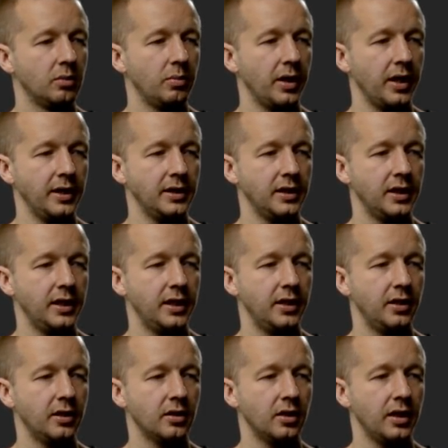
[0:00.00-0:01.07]
by
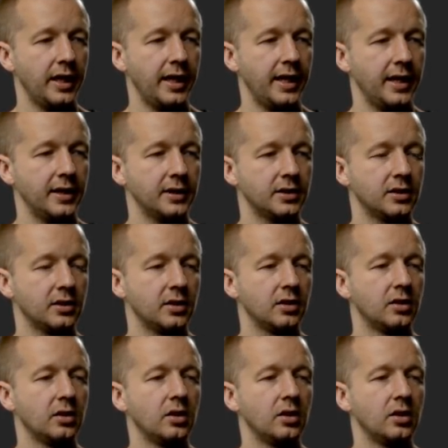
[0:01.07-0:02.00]
ID glass.